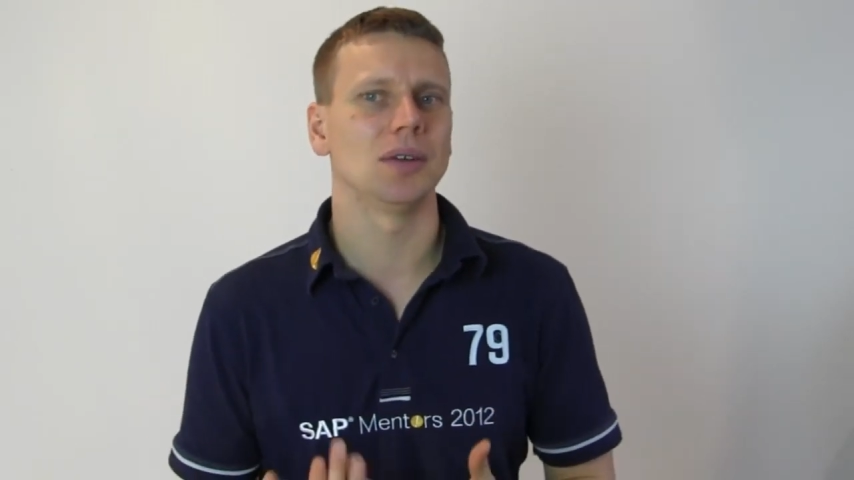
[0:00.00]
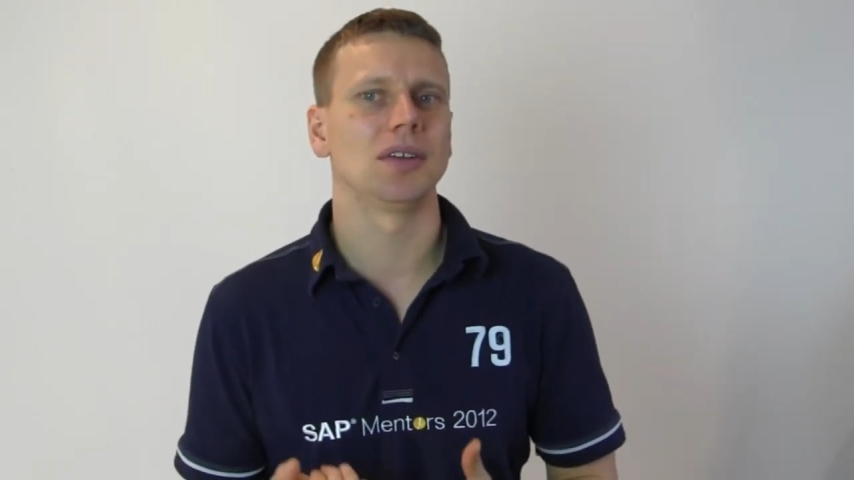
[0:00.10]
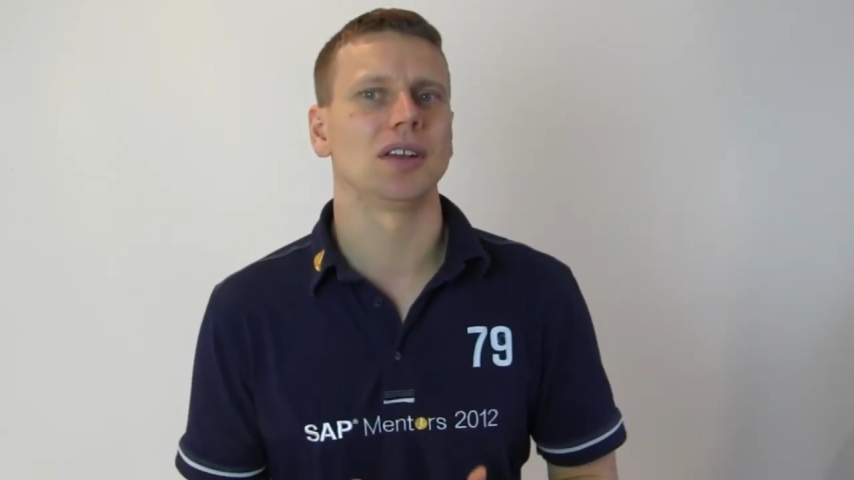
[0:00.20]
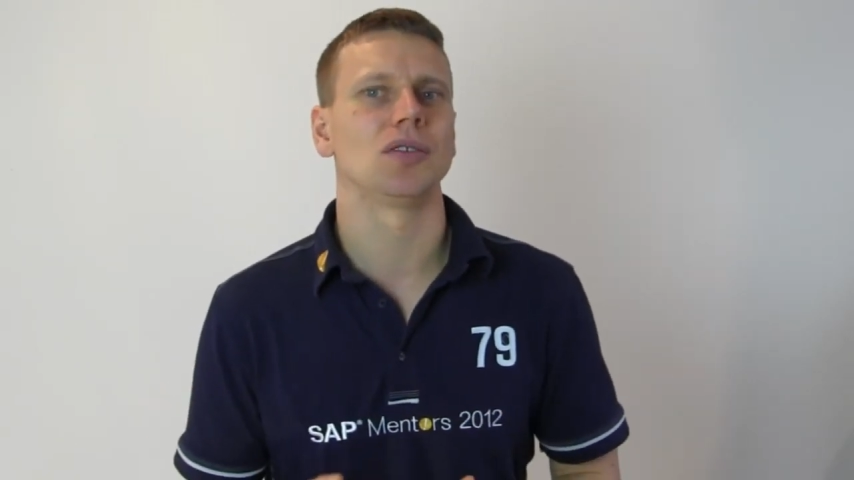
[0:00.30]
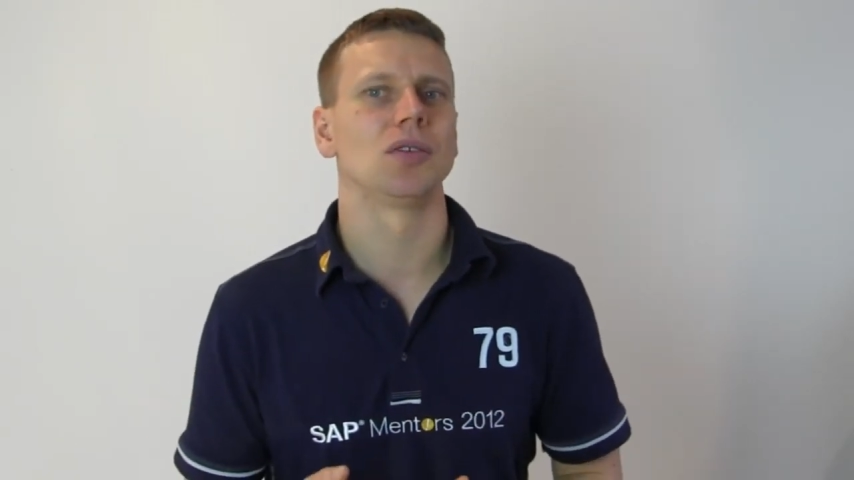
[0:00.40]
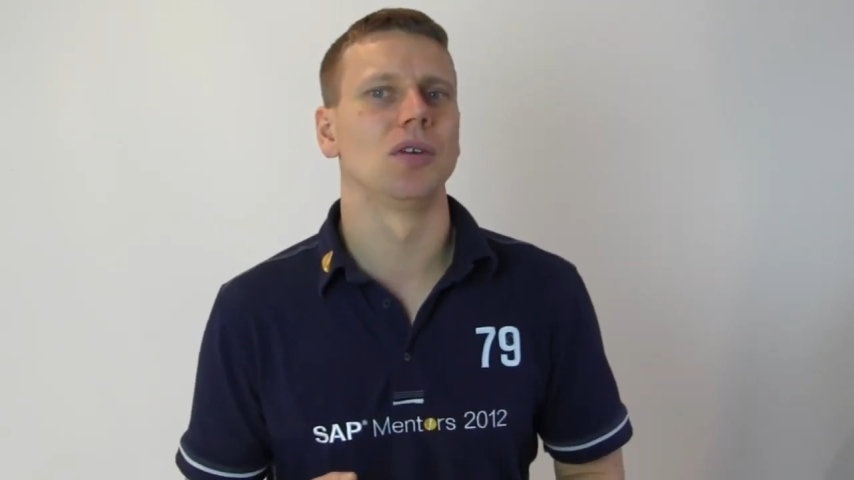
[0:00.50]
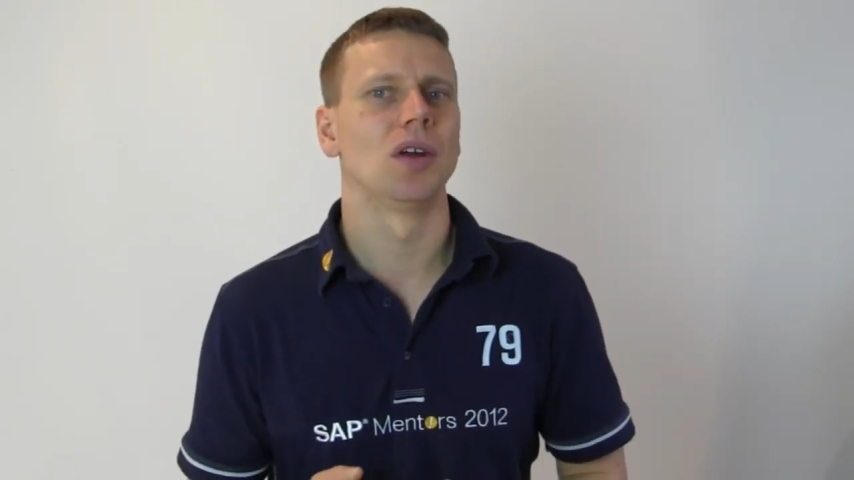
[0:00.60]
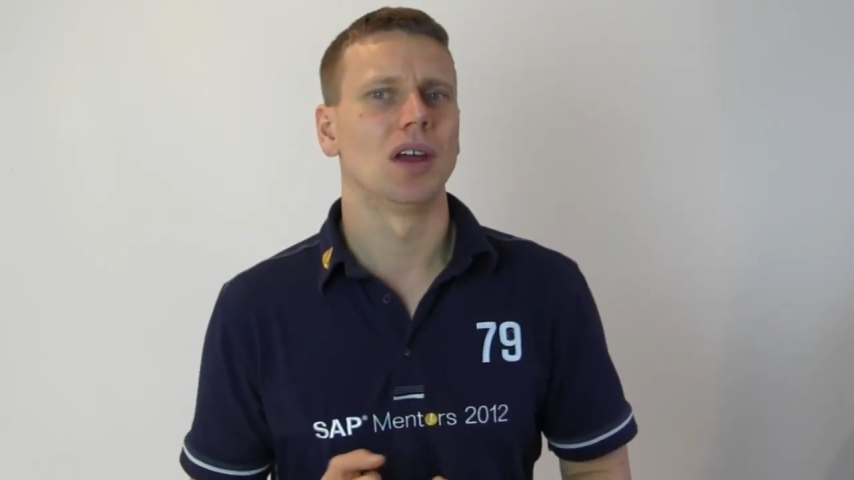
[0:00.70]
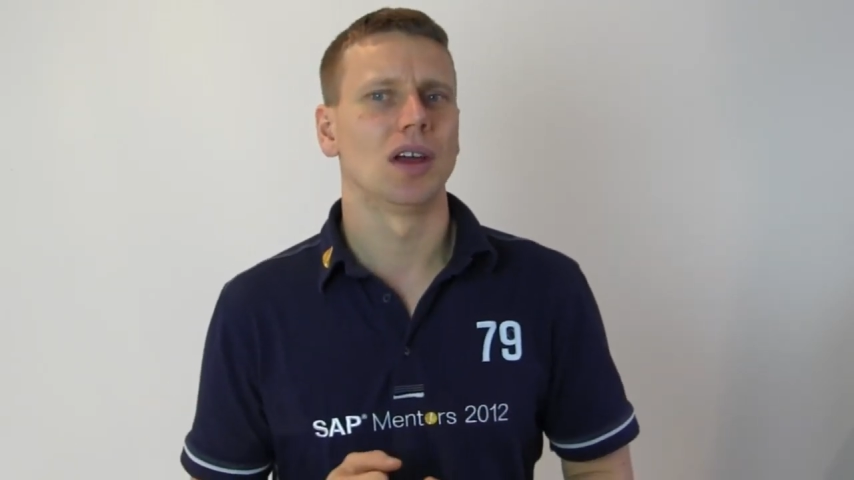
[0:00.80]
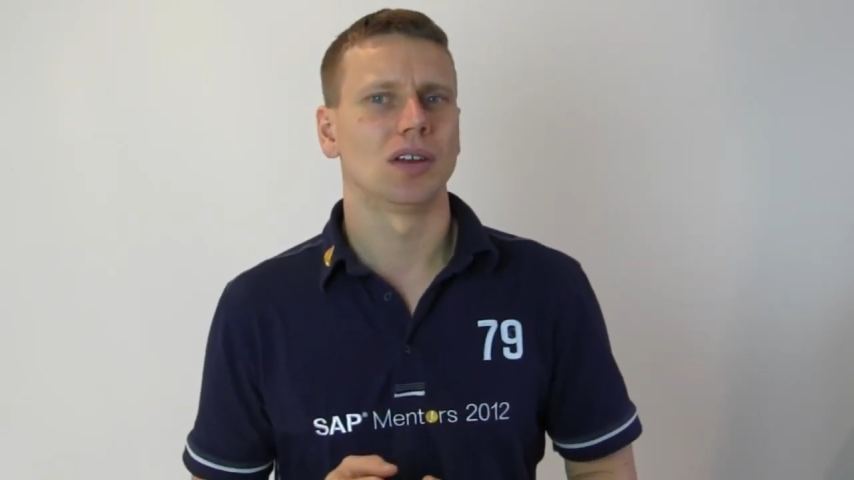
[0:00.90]
You need to
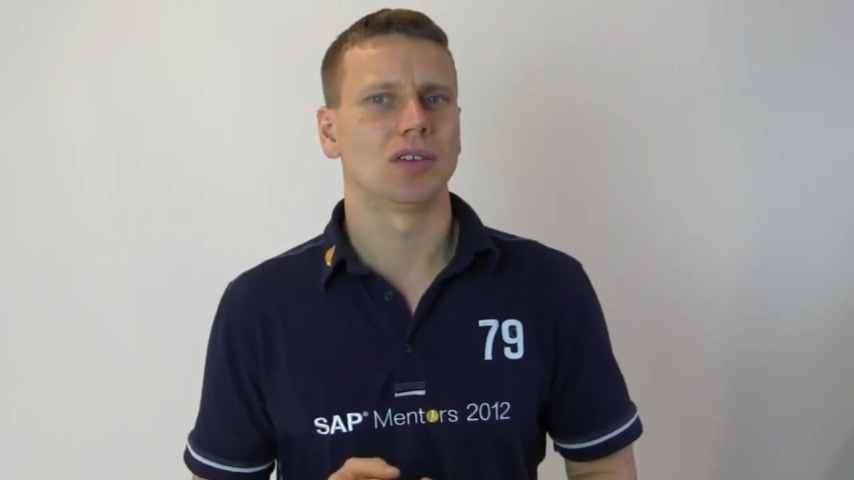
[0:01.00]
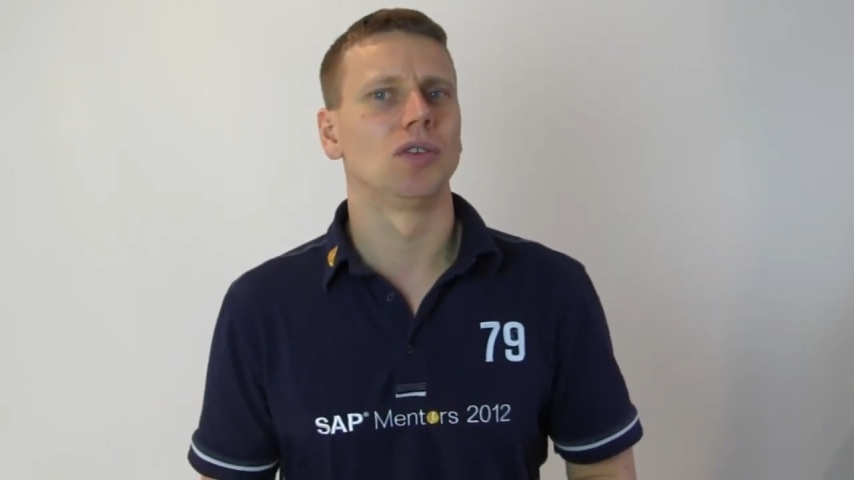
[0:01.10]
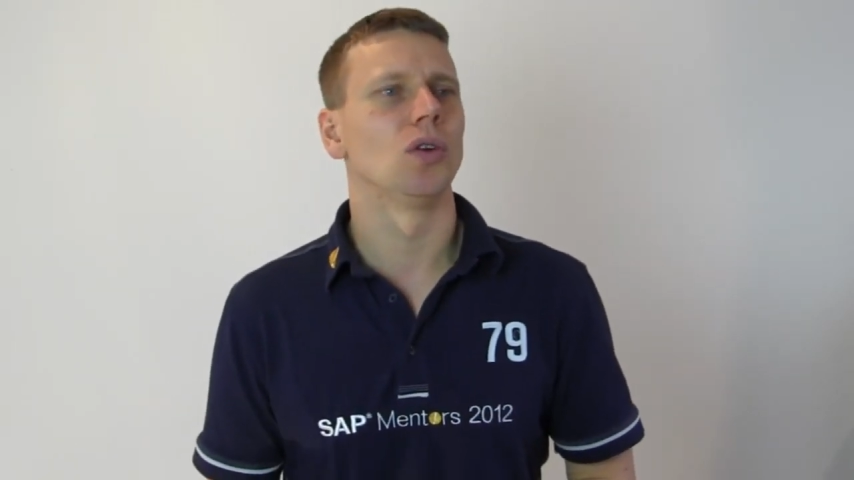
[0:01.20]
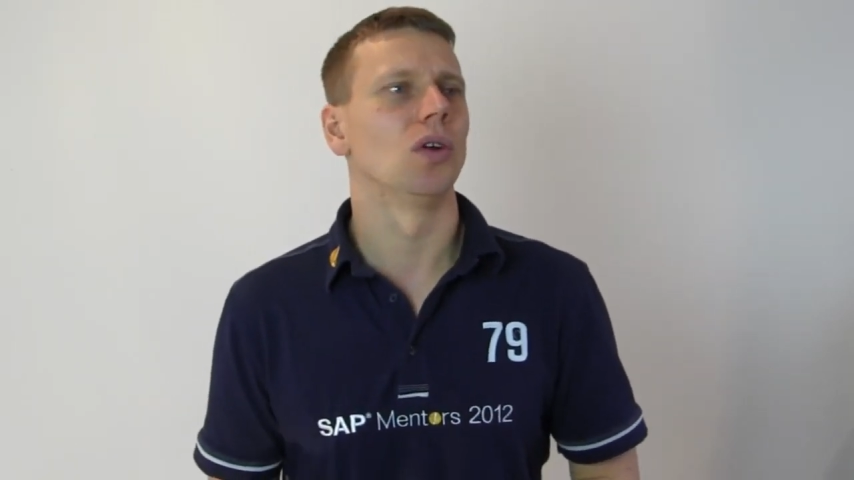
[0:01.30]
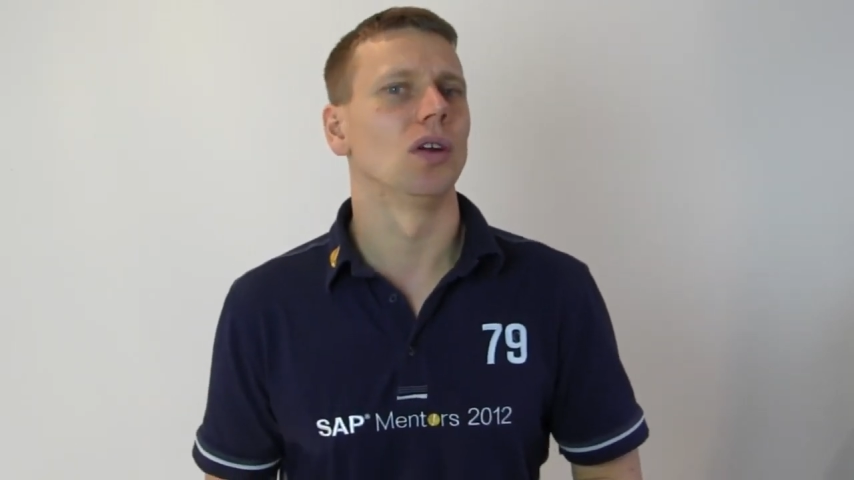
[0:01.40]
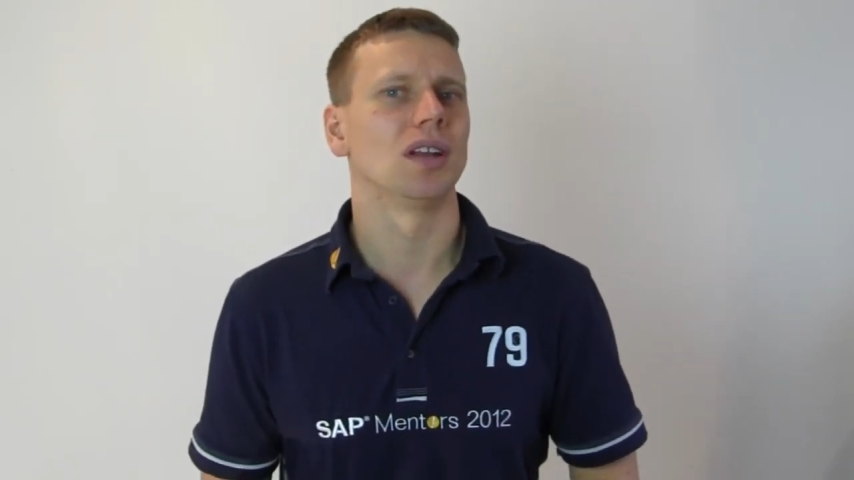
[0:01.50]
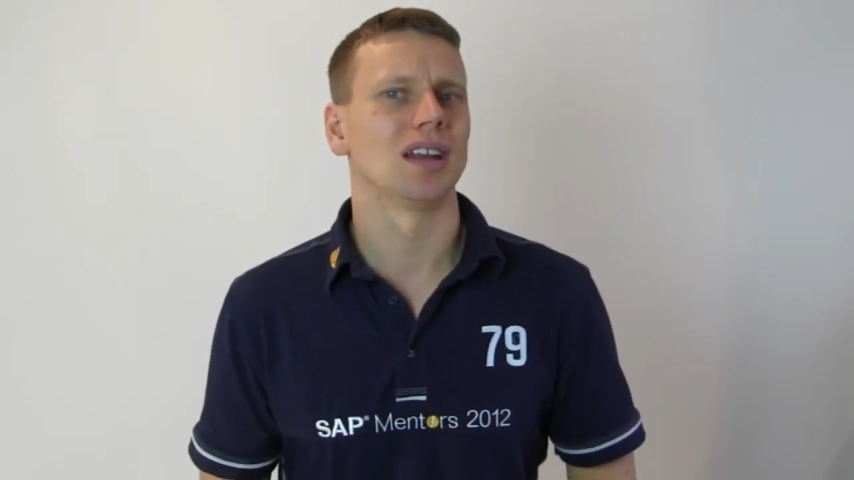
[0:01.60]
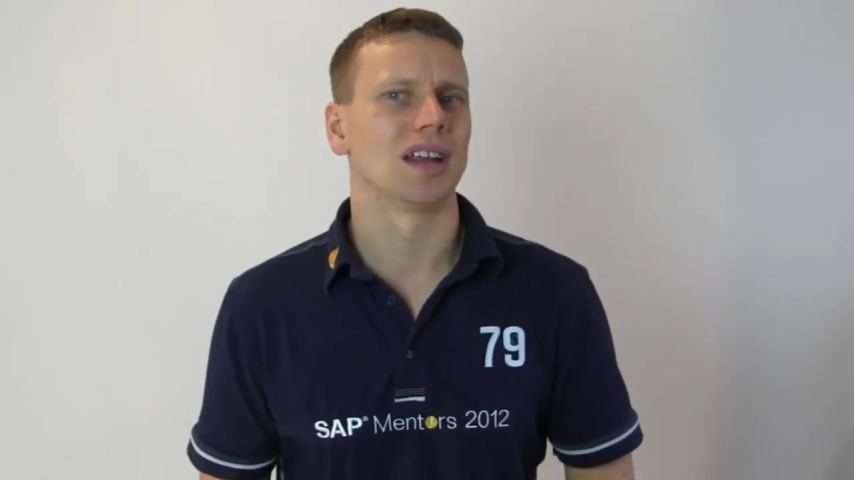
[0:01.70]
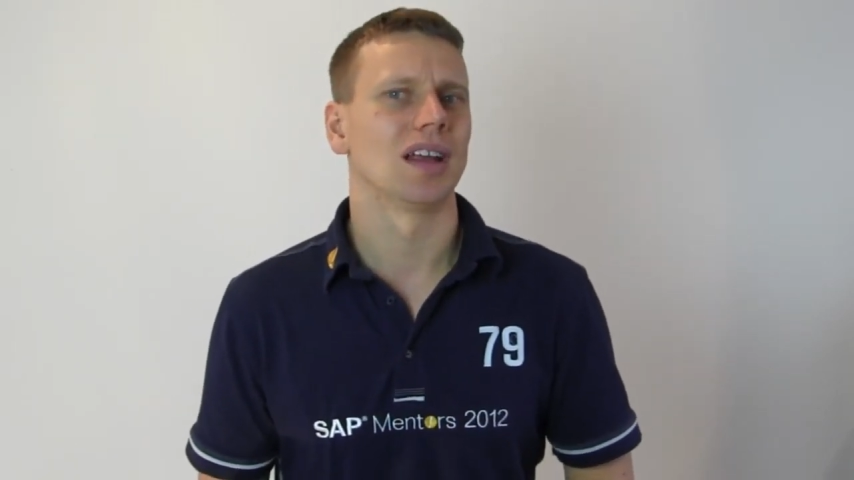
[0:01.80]
do it